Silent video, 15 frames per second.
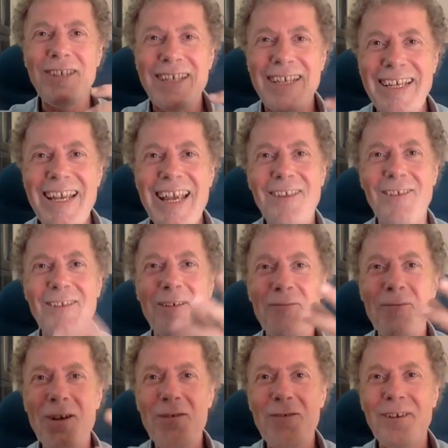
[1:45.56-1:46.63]
to get
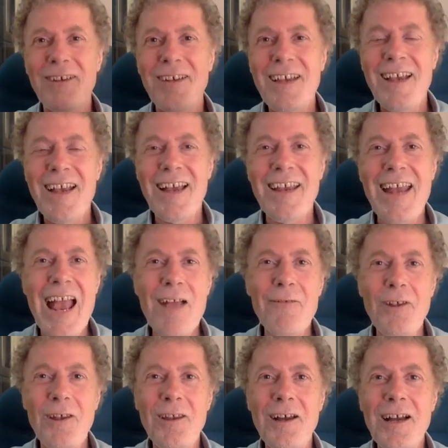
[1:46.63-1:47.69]
somewhere and have
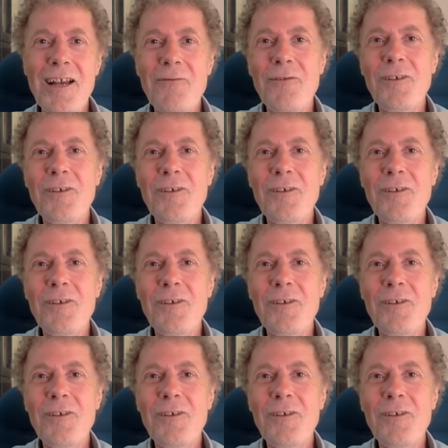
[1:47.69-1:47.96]
a life